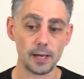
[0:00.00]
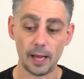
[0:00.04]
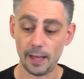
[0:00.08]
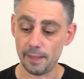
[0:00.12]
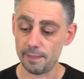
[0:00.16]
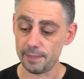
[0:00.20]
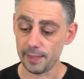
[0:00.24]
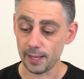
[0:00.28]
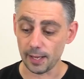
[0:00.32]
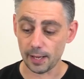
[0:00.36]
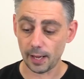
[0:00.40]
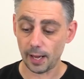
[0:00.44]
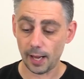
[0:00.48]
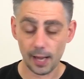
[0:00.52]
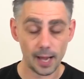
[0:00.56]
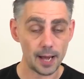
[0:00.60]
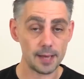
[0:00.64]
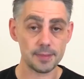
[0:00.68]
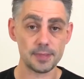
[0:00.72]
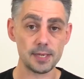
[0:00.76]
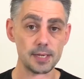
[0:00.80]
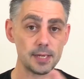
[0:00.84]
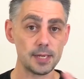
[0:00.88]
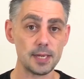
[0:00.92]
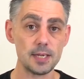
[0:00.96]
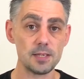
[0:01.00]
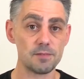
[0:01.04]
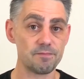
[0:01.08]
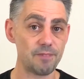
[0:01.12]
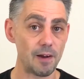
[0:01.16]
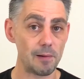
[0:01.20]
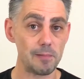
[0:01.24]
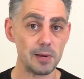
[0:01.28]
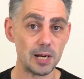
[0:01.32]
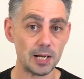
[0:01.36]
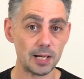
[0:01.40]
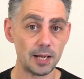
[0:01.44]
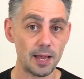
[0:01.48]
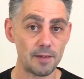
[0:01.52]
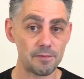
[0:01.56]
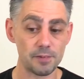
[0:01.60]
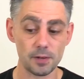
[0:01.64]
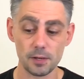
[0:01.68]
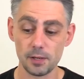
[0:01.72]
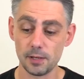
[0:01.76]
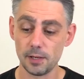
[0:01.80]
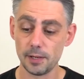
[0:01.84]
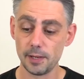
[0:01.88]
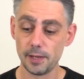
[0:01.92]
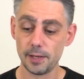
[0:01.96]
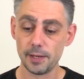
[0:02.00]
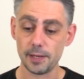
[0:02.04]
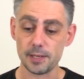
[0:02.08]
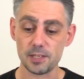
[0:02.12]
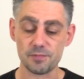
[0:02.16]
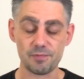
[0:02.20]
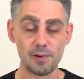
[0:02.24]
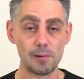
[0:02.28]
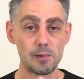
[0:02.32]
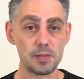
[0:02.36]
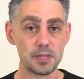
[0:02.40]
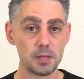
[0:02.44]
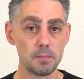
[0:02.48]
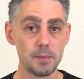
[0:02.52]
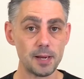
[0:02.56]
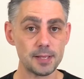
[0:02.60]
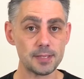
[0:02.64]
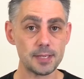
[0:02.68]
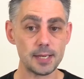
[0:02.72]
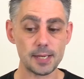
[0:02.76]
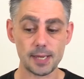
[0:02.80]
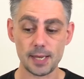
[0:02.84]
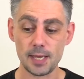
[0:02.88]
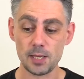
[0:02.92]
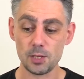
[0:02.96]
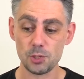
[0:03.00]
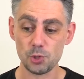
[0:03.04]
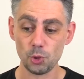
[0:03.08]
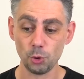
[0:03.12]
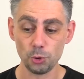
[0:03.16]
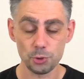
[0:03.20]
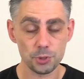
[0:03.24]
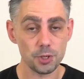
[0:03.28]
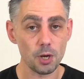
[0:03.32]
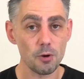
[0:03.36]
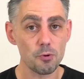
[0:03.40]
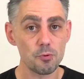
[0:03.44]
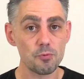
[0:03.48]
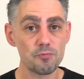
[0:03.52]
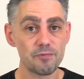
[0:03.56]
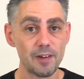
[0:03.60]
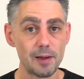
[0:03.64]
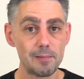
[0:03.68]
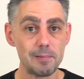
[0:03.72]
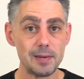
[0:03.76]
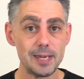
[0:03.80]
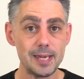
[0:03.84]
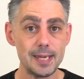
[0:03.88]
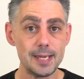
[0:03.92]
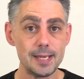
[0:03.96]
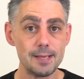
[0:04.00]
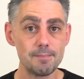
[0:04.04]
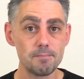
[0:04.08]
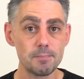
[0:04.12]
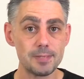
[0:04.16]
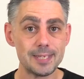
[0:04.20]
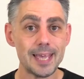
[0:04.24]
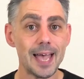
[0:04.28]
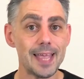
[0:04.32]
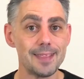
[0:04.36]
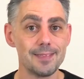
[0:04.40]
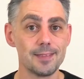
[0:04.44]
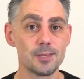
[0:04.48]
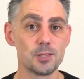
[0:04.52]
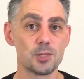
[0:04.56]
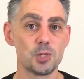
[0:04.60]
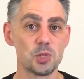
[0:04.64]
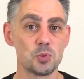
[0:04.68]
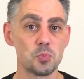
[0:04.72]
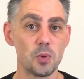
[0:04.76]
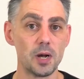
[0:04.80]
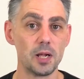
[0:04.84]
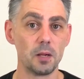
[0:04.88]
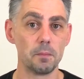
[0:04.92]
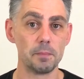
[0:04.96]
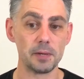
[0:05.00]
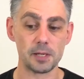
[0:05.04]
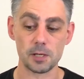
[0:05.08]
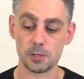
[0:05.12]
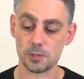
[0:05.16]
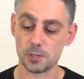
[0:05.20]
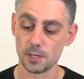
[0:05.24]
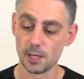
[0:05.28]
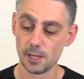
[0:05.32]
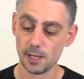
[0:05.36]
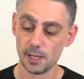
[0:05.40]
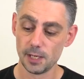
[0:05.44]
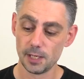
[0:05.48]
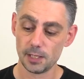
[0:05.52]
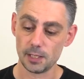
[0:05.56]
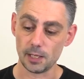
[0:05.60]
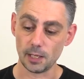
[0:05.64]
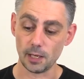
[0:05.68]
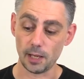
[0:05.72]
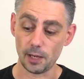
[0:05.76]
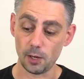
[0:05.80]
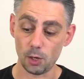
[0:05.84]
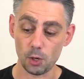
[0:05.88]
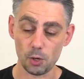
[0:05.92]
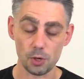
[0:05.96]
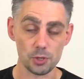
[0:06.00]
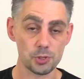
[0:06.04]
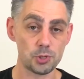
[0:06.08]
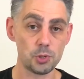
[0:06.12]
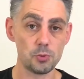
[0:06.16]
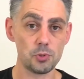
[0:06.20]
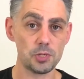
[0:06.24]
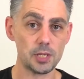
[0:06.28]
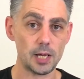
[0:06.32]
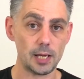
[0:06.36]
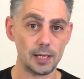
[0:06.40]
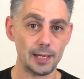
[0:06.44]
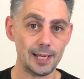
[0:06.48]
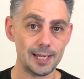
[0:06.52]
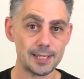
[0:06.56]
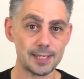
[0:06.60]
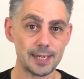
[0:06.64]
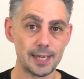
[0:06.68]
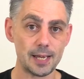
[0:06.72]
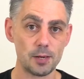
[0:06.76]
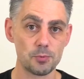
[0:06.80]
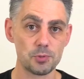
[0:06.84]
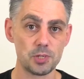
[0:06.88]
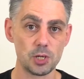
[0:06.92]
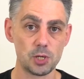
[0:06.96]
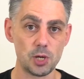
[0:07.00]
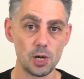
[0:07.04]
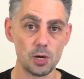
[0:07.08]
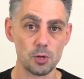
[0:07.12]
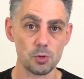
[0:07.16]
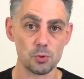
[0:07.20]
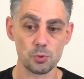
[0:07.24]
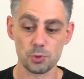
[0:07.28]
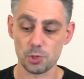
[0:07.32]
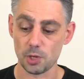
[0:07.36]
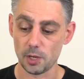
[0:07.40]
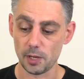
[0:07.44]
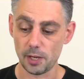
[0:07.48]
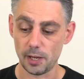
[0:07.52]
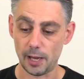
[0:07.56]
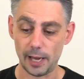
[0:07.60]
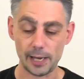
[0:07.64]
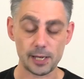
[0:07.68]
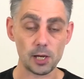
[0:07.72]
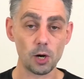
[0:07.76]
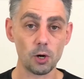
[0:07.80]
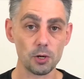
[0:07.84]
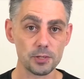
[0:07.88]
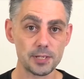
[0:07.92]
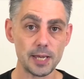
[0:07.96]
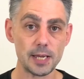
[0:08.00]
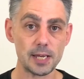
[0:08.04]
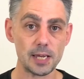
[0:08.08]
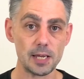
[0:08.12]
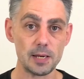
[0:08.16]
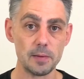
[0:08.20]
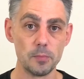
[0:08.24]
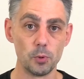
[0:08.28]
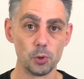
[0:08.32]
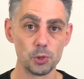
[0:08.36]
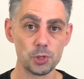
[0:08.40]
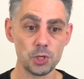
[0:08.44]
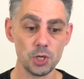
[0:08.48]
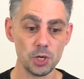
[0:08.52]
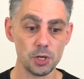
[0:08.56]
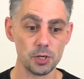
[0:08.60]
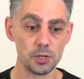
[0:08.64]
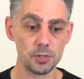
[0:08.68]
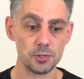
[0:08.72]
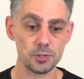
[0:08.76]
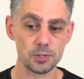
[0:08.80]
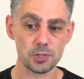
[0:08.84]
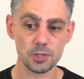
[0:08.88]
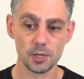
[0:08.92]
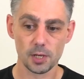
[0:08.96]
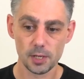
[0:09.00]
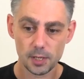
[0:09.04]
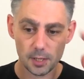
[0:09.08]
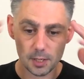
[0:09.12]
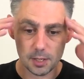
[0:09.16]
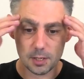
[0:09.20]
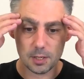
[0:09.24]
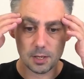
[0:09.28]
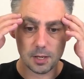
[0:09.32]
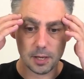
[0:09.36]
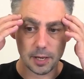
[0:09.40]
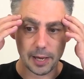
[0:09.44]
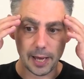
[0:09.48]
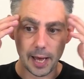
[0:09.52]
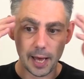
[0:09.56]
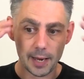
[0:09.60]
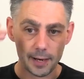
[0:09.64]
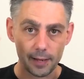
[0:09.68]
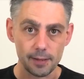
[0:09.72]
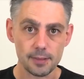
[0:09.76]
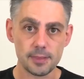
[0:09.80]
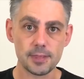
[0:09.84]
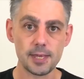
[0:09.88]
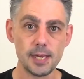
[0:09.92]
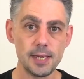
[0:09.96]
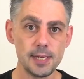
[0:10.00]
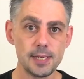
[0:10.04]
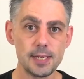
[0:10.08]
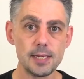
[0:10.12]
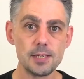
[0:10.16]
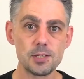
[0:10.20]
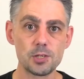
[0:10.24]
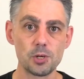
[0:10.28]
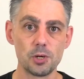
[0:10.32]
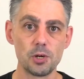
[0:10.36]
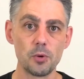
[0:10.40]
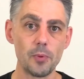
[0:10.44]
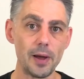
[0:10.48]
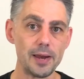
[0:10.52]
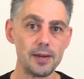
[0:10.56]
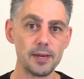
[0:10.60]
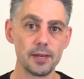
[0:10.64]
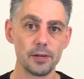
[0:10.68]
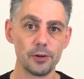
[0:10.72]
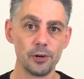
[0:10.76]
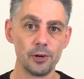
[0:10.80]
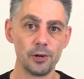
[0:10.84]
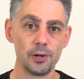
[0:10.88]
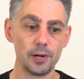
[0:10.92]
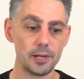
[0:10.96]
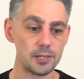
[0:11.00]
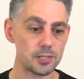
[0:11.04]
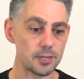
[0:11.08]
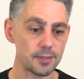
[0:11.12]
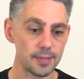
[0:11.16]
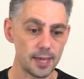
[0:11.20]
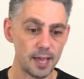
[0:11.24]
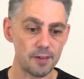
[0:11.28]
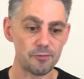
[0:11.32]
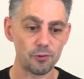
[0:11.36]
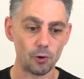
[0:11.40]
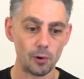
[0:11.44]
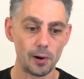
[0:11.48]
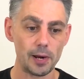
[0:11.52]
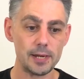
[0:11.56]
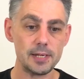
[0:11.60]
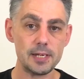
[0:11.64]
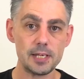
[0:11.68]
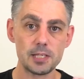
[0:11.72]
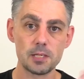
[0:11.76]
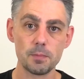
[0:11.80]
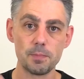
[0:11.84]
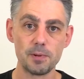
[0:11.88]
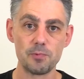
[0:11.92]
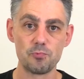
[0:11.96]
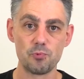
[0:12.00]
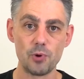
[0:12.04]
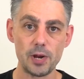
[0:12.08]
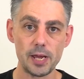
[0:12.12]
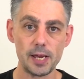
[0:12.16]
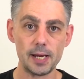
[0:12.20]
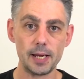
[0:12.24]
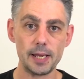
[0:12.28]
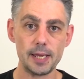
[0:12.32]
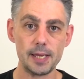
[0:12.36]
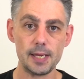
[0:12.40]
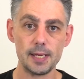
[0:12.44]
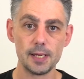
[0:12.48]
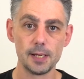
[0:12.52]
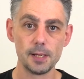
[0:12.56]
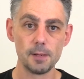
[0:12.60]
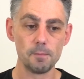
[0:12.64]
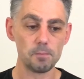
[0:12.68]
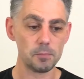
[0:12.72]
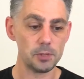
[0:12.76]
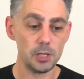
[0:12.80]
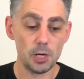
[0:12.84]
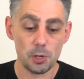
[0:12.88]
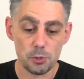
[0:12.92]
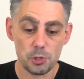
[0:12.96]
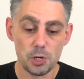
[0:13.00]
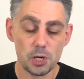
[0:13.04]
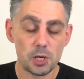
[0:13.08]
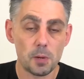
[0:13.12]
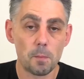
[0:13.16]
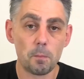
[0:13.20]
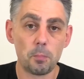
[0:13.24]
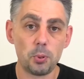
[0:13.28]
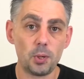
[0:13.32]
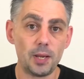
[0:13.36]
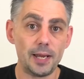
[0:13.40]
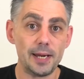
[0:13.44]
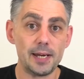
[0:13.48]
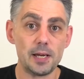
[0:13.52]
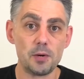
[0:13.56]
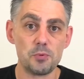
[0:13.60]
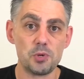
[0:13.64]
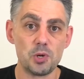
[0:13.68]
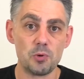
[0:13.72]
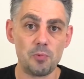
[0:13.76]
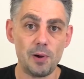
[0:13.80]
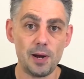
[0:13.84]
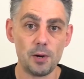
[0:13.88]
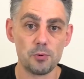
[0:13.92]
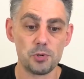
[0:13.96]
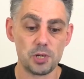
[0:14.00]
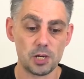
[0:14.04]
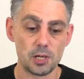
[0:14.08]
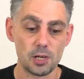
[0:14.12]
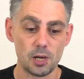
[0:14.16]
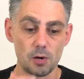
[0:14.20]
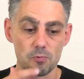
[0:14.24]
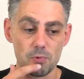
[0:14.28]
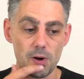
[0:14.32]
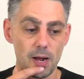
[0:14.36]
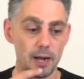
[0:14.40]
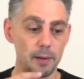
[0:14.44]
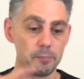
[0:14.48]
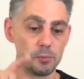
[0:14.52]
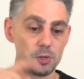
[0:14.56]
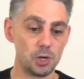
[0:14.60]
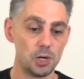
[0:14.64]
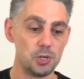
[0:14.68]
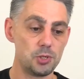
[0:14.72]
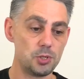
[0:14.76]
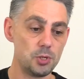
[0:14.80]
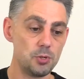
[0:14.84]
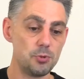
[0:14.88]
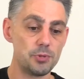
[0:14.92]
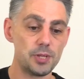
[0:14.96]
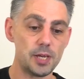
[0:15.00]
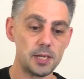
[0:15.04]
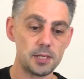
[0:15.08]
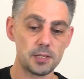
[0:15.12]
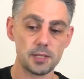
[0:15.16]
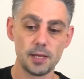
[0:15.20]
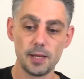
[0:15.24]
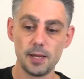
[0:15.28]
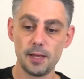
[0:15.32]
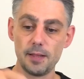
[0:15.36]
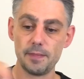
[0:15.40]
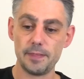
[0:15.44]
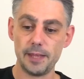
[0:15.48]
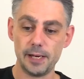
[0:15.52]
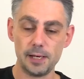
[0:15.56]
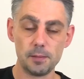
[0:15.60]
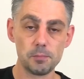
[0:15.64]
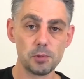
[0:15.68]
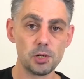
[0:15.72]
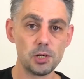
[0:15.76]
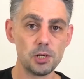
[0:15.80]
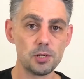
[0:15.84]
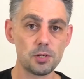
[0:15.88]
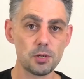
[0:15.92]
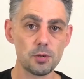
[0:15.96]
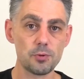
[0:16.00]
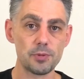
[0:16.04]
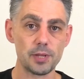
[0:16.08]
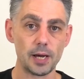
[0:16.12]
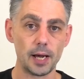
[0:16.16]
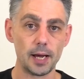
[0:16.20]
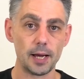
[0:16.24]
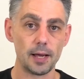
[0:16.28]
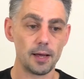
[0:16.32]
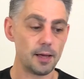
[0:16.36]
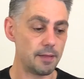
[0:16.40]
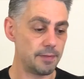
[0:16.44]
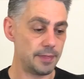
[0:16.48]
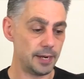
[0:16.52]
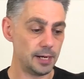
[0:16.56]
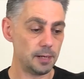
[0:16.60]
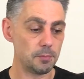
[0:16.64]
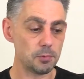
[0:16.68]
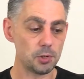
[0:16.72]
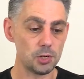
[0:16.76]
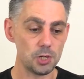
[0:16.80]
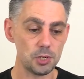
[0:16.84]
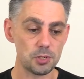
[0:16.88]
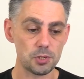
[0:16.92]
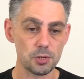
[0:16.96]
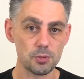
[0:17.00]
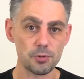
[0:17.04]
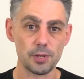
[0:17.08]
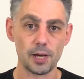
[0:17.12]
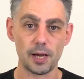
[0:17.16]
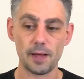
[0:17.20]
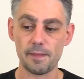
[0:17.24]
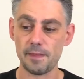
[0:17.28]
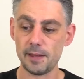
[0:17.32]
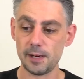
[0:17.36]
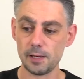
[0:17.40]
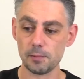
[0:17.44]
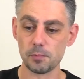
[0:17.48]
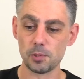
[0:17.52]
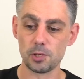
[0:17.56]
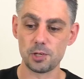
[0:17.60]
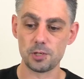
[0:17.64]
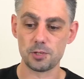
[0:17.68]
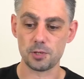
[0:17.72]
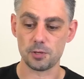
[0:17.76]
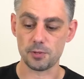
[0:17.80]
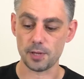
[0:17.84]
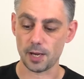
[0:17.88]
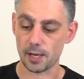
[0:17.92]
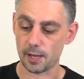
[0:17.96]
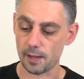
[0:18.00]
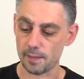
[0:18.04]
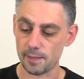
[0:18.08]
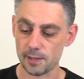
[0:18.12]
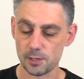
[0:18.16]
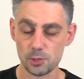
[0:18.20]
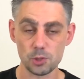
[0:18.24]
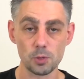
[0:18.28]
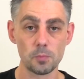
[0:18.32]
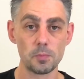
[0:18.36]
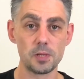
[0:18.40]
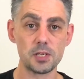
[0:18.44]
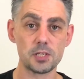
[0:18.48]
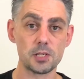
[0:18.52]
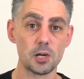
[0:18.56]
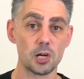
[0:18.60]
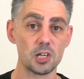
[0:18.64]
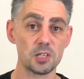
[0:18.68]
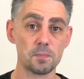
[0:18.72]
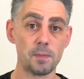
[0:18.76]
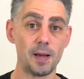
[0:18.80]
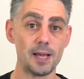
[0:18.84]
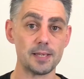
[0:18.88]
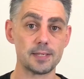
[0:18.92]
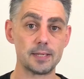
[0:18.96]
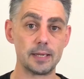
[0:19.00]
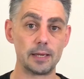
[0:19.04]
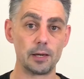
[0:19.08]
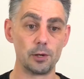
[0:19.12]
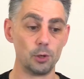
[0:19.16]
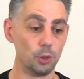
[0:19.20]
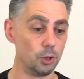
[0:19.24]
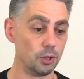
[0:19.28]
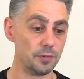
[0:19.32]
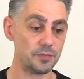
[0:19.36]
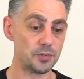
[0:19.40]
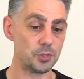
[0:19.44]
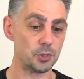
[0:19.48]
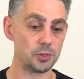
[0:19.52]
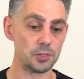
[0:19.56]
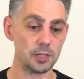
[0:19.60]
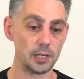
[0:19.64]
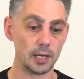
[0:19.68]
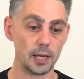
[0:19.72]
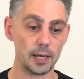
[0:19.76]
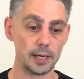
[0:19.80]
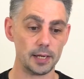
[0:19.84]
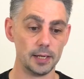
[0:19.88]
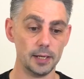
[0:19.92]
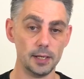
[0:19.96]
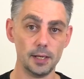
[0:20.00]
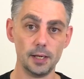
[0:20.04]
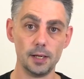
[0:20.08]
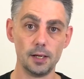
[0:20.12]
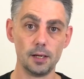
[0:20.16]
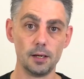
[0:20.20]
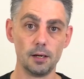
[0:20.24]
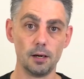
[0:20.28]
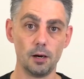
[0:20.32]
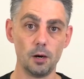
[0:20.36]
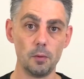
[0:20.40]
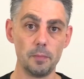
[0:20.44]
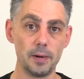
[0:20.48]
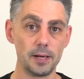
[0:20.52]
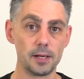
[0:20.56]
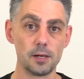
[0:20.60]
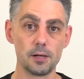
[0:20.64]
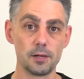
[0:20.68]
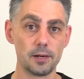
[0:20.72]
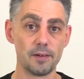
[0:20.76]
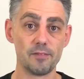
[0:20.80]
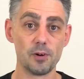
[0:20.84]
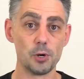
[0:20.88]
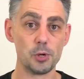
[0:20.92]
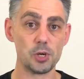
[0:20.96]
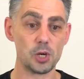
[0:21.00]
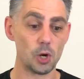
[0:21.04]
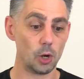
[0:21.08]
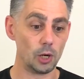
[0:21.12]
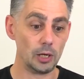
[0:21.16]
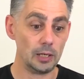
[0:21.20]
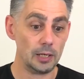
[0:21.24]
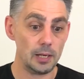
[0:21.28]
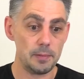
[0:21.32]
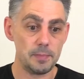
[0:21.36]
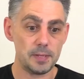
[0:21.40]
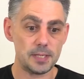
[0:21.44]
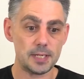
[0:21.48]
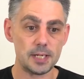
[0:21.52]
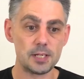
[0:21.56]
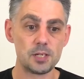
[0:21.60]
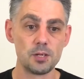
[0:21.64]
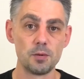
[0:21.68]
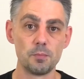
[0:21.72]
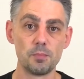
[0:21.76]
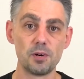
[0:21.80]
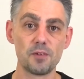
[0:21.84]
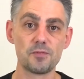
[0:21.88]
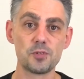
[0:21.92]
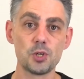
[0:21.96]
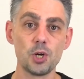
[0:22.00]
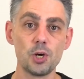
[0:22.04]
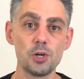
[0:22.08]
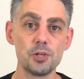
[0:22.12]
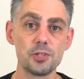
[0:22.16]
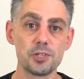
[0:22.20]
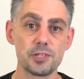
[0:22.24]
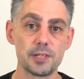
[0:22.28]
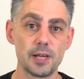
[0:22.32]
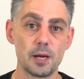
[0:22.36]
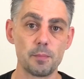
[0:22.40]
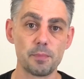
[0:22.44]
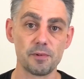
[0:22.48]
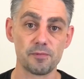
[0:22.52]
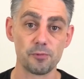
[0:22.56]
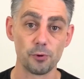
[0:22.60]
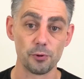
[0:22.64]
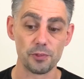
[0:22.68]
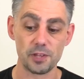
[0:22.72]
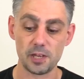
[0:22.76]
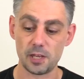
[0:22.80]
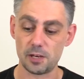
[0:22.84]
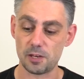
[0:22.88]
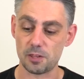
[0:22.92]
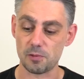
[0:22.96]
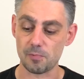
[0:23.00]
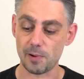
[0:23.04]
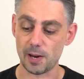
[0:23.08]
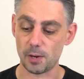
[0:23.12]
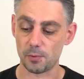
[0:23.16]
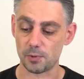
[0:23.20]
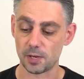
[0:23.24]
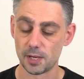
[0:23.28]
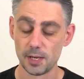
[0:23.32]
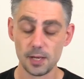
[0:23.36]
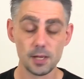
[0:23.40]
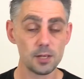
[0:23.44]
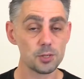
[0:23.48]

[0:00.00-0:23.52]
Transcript: And that I think is very clever, it's very thematic, it's also very tense as well because you're like, oh, as soon as that last counter goes, I can't take any more turns and I think he's going to end it early, so therefore I need to be really, you know, you can plan out your round. You can go, right, I'm going to do this, then I'm going to do that, then I'm going to do that, then I'm going to do that, and then somebody starts passing, and all of a sudden you're like, oh my God, I've only got limited number of turns now before the end of the round.